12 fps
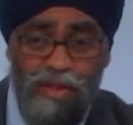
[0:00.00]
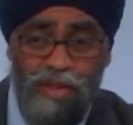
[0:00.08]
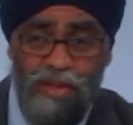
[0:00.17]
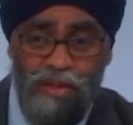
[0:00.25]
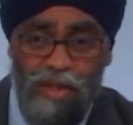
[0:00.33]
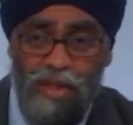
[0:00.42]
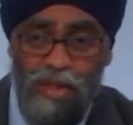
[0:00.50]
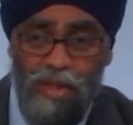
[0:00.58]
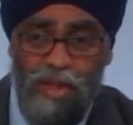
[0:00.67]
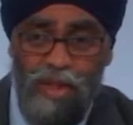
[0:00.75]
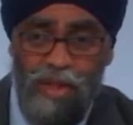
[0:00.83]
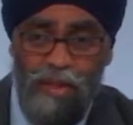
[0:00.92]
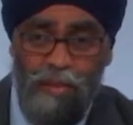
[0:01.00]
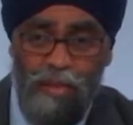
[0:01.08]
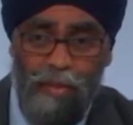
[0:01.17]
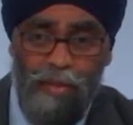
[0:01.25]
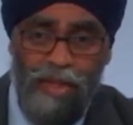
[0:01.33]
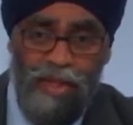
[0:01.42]
is,
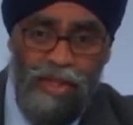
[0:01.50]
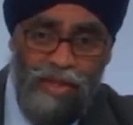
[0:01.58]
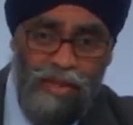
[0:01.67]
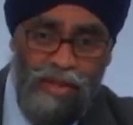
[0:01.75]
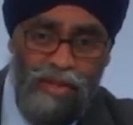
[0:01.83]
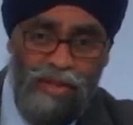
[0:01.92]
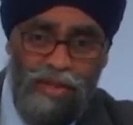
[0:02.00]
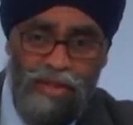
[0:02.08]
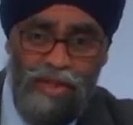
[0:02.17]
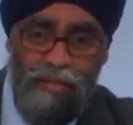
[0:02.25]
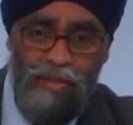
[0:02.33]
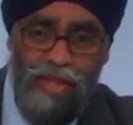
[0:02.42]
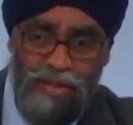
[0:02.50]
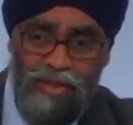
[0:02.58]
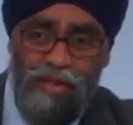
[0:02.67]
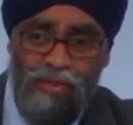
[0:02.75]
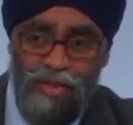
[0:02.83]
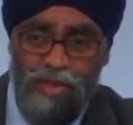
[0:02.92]
there is a message
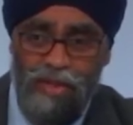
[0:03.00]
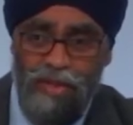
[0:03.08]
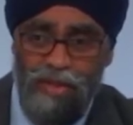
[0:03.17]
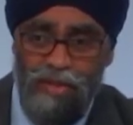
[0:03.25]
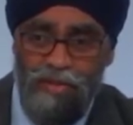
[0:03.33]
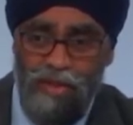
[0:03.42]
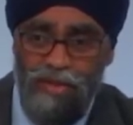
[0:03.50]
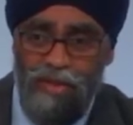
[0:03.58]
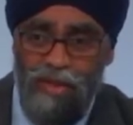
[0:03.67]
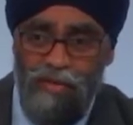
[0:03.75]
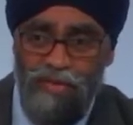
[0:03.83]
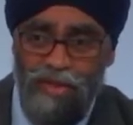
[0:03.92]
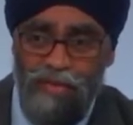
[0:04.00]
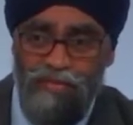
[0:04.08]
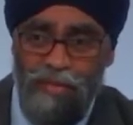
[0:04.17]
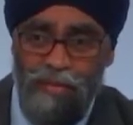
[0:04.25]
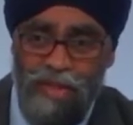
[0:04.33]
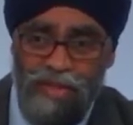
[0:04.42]
that we're sending to Russia, obviously,
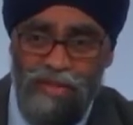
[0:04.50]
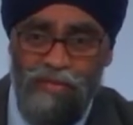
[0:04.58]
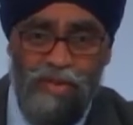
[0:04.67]
from a message of